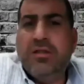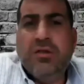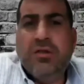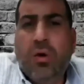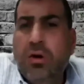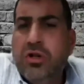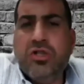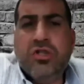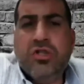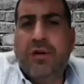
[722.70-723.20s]

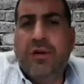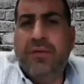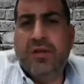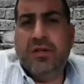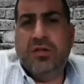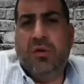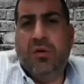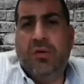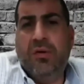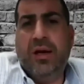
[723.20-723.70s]
all
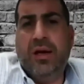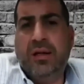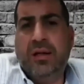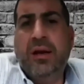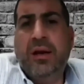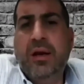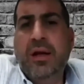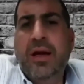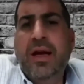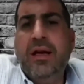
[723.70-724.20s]
service
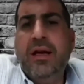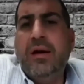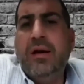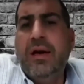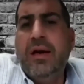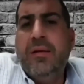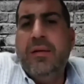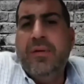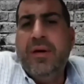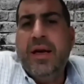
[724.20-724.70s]
oriented.
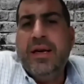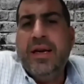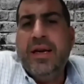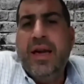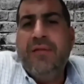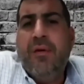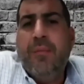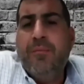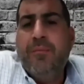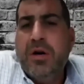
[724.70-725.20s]
It
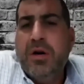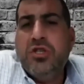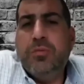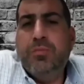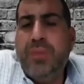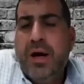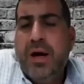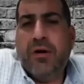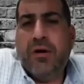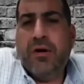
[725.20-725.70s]
gave a
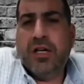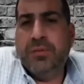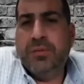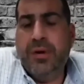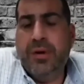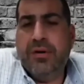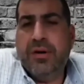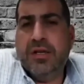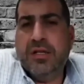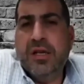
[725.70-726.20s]
much better
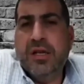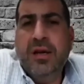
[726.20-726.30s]
experience.